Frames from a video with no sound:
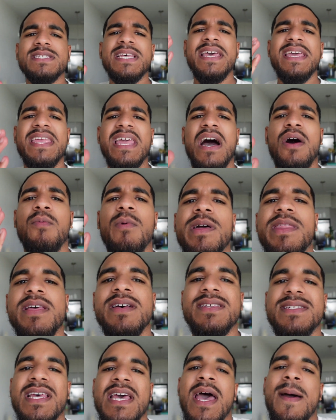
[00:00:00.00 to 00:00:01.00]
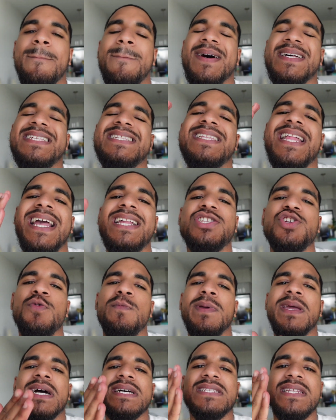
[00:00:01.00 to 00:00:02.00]
take y'all with us. But stay tuned
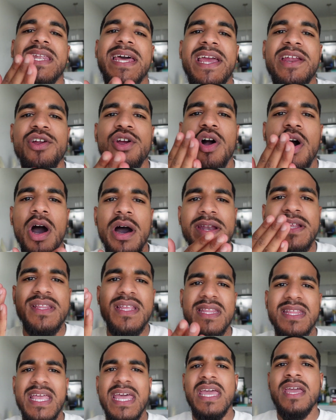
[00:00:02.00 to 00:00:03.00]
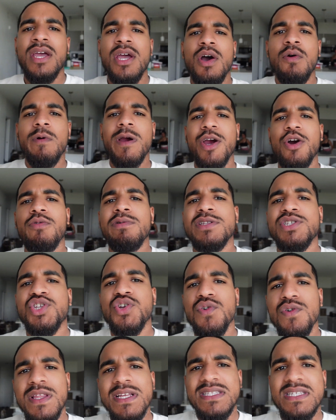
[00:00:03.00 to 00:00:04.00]
because later on in the day, we're going
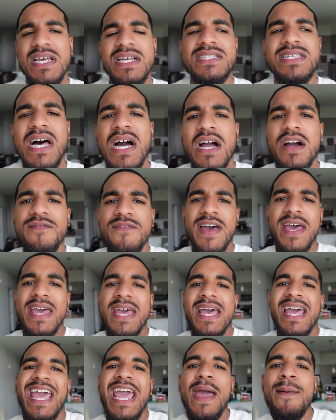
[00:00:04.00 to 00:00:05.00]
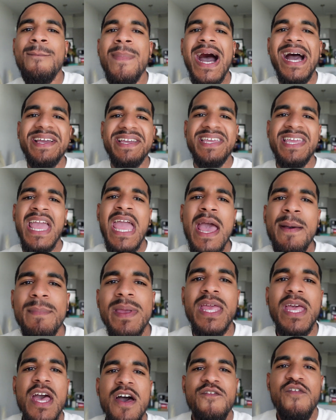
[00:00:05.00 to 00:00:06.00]
to the TikTok event in
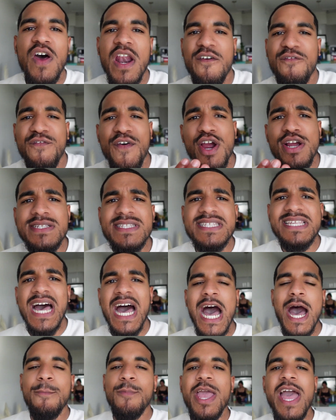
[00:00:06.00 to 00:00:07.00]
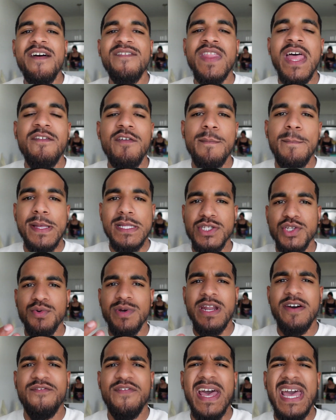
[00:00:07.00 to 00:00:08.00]
Miami for the first time. We have never been to
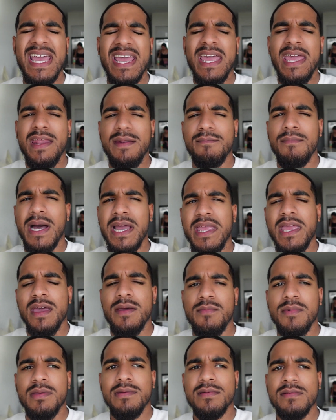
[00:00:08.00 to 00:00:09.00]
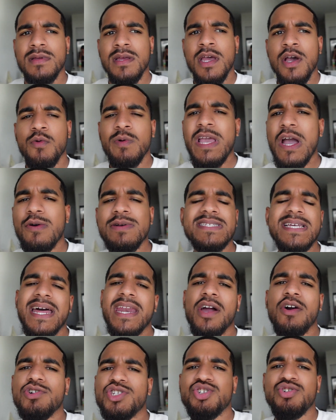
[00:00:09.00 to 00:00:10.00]
an event in Miami. We always gotta
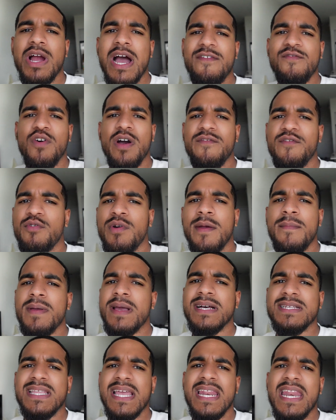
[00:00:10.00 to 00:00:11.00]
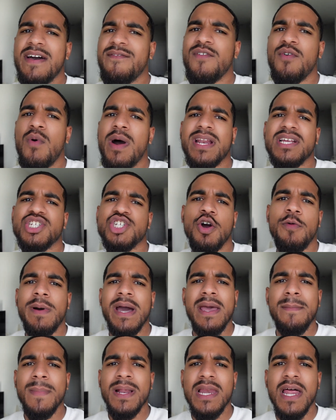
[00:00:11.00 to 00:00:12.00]
go travel everywhere because they never wanna show
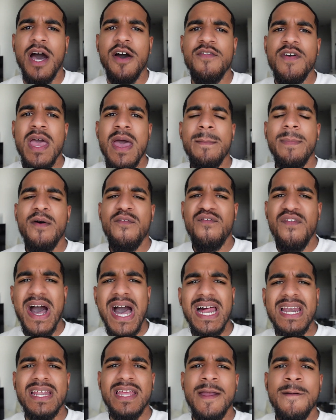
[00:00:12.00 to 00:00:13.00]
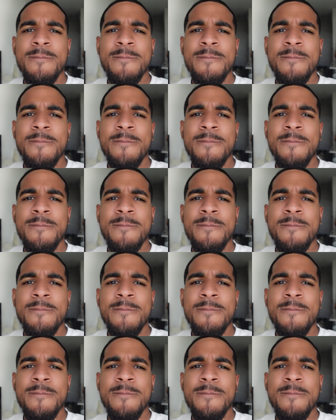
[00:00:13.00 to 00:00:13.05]
Miami love. But finally. They